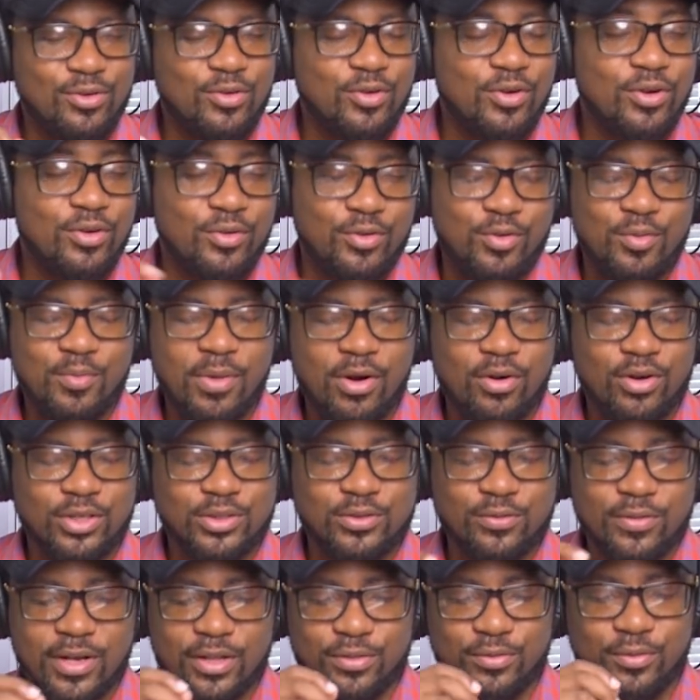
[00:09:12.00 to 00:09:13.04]
Nkrumah was
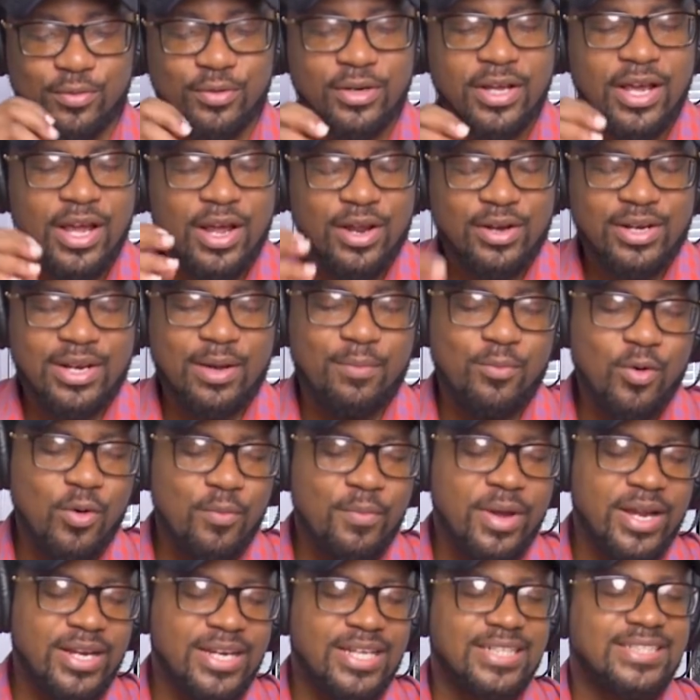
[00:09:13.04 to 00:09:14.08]
overthrown. The
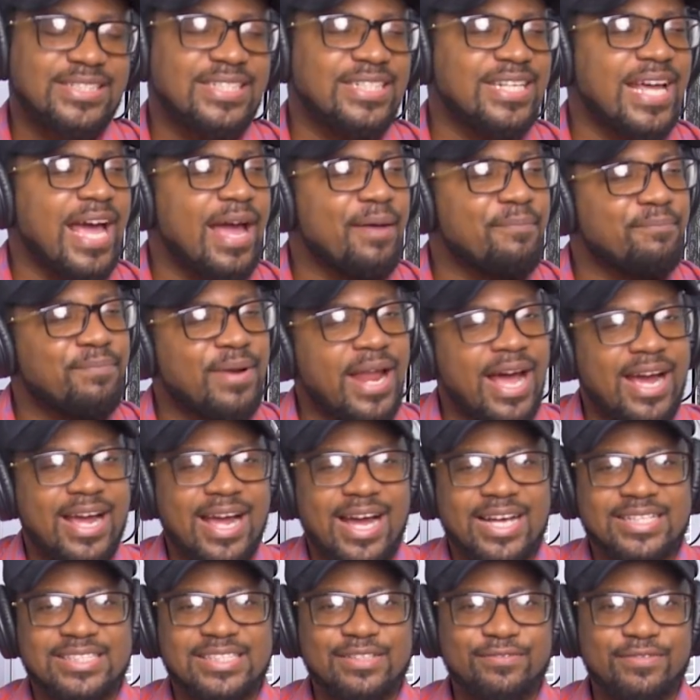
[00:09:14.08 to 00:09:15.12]
moment they see that a black
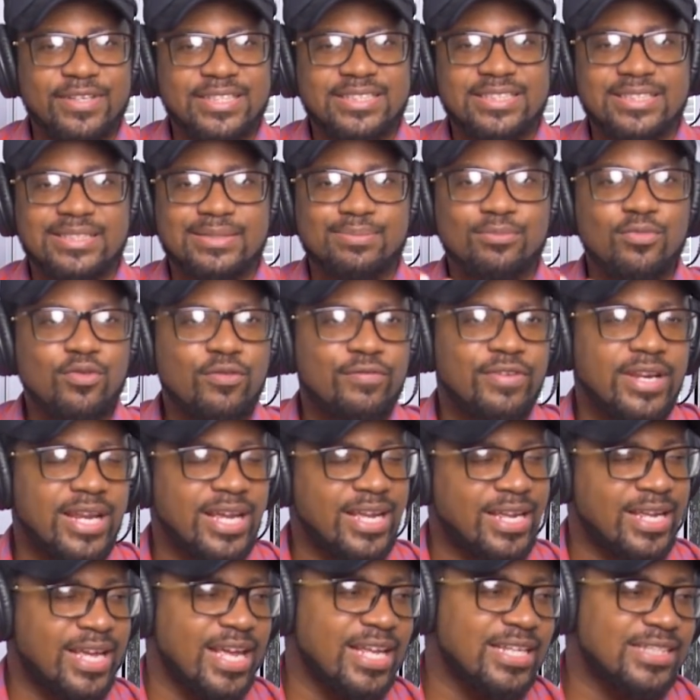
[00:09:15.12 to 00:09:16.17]
activist is moving
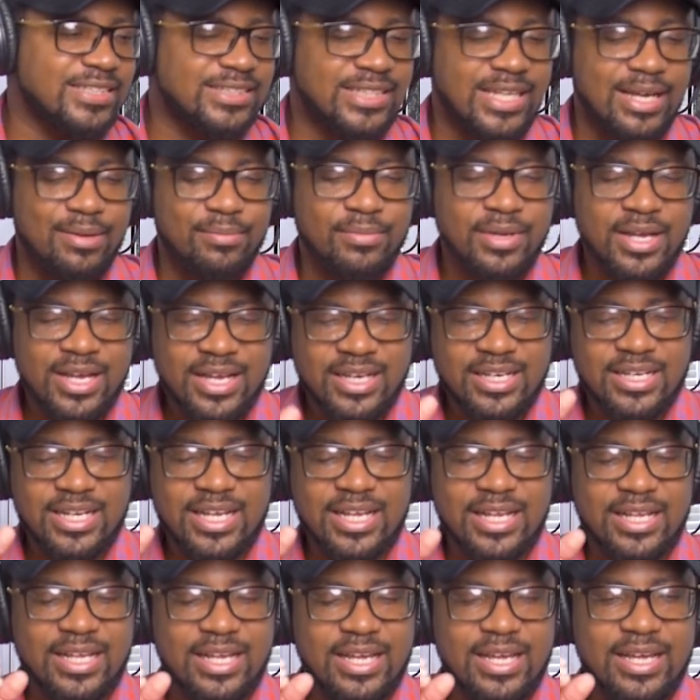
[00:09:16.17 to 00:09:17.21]
against them,
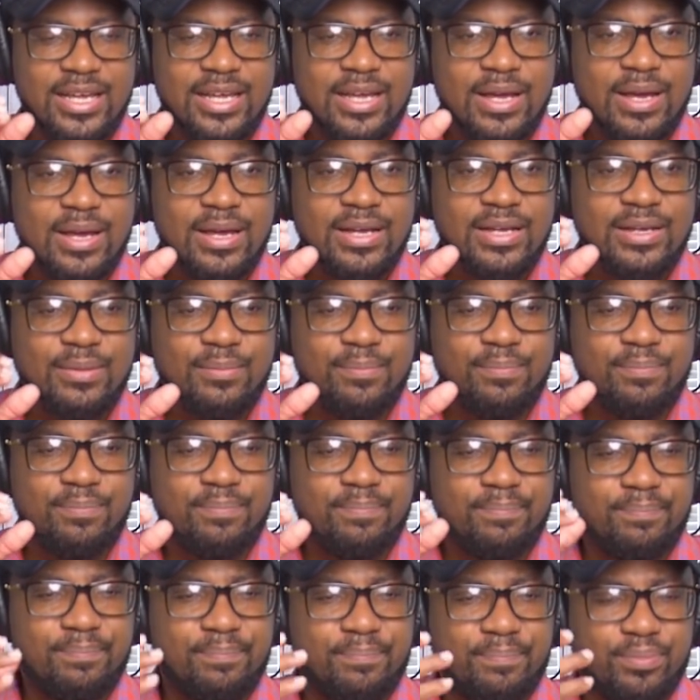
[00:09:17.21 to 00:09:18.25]
they
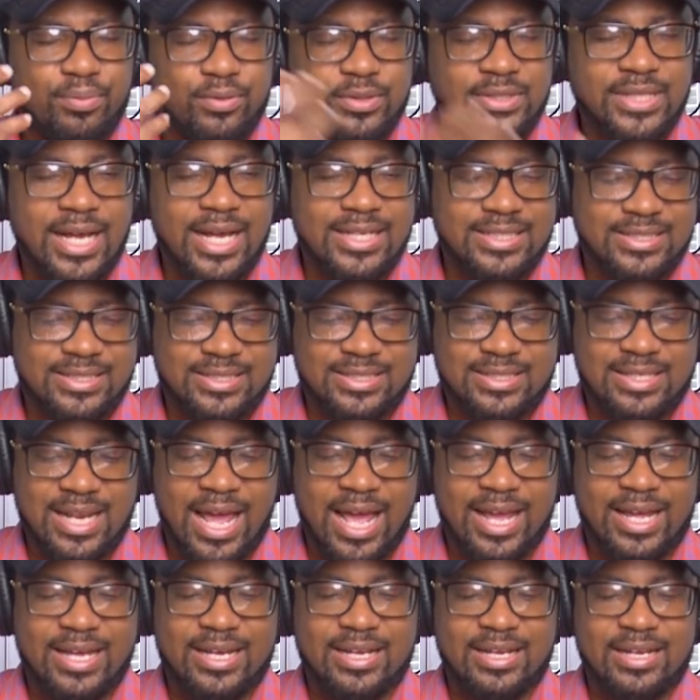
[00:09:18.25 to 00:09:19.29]
put us
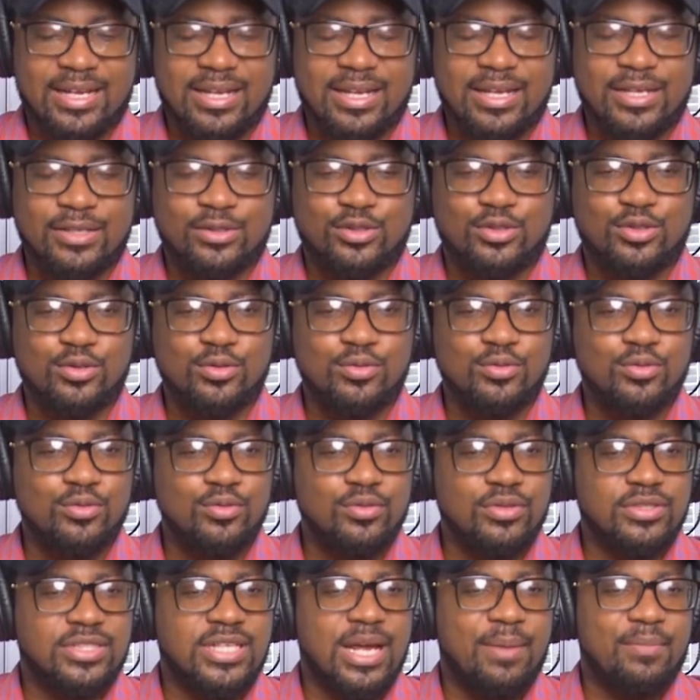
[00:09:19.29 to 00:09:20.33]

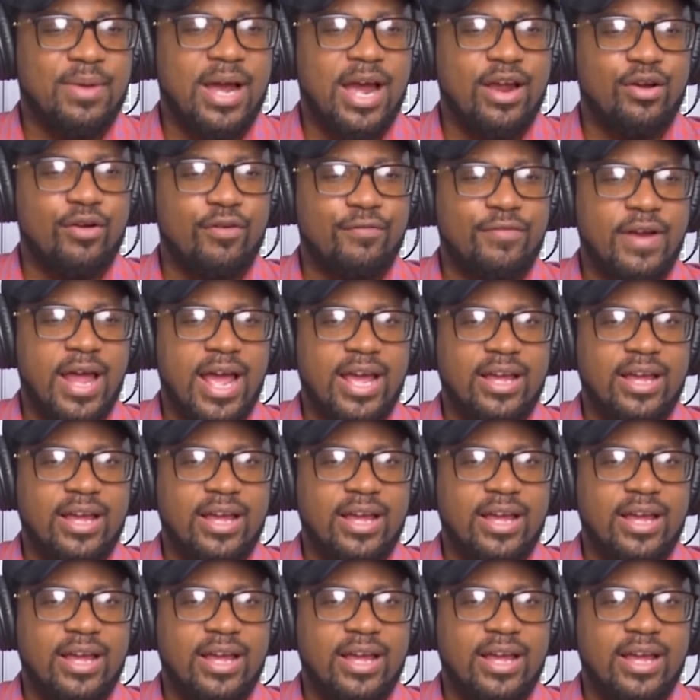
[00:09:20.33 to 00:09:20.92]
into some kind of